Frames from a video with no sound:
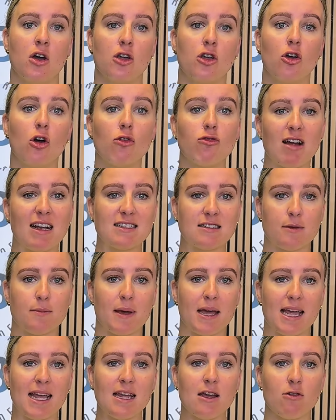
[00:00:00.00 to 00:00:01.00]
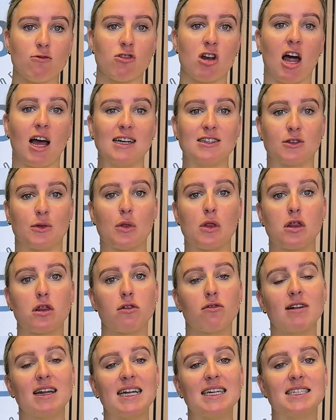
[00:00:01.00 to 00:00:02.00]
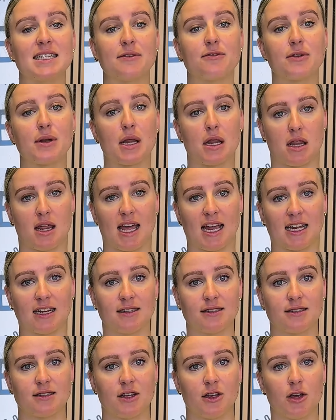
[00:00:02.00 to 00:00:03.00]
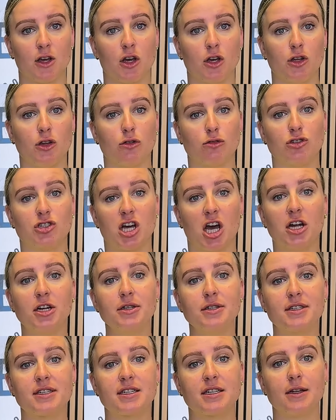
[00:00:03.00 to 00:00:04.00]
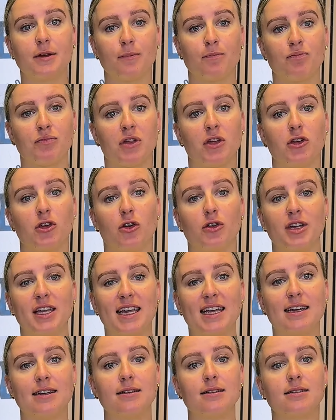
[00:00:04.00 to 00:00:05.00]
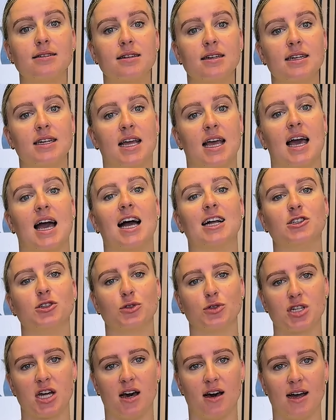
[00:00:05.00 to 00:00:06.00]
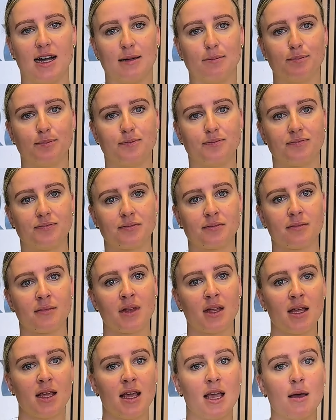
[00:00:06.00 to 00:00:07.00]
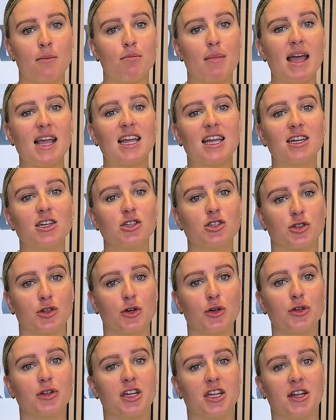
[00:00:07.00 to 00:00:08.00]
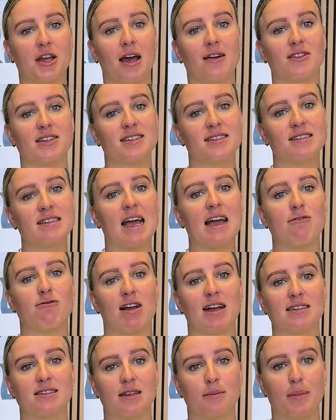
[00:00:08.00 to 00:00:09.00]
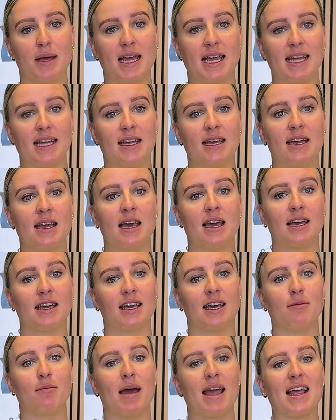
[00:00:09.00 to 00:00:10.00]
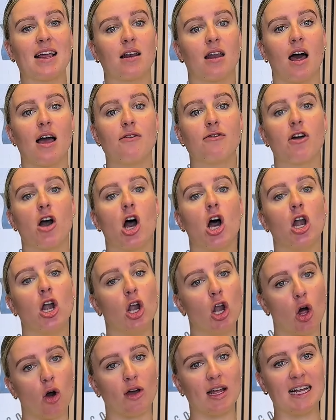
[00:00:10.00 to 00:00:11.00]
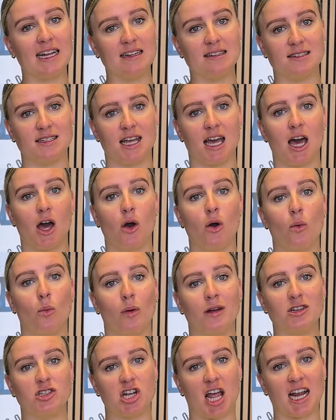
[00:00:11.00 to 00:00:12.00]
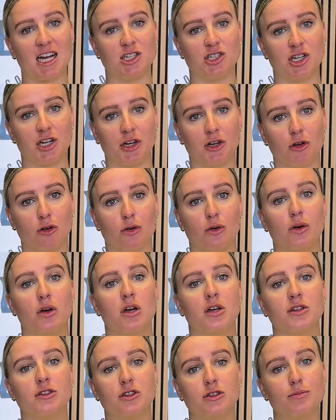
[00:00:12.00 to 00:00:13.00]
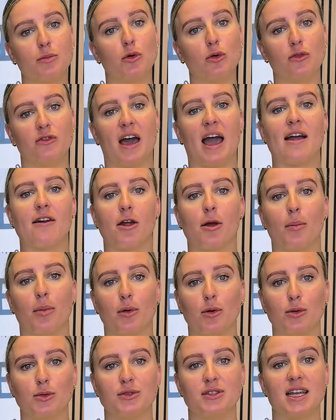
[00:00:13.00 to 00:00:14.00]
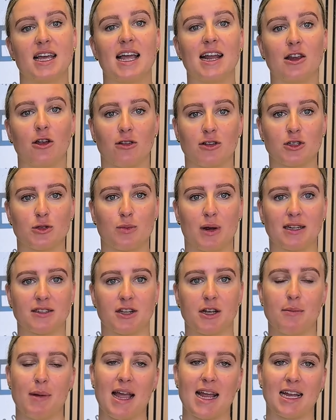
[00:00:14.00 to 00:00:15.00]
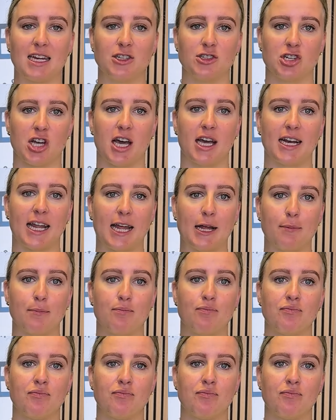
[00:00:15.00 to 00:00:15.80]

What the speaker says: Your recipe relies on 3 different things: your dose, your yield, and your time. Making sure that you have a set recipe can make life a lot easier when changing your small variables in your espresso making journey.